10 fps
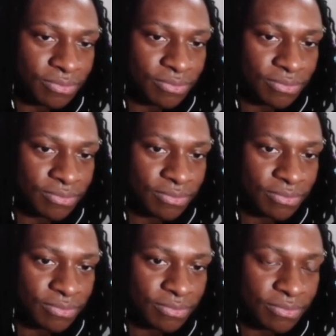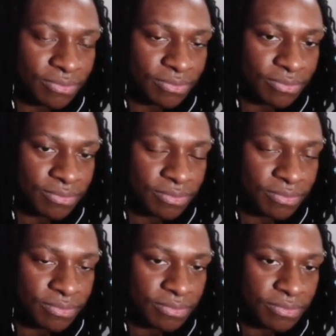
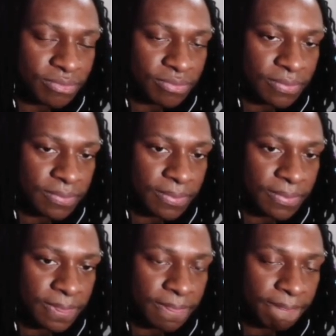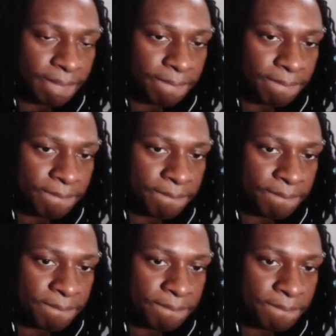
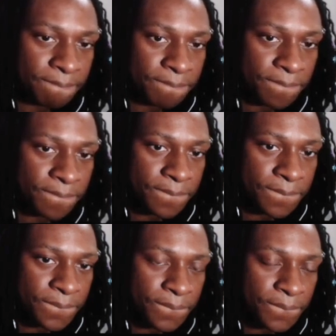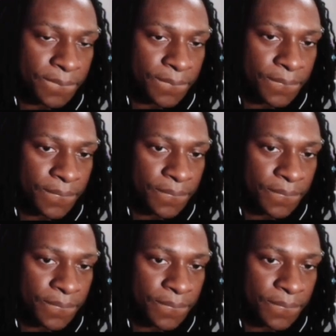This person isn't speaking.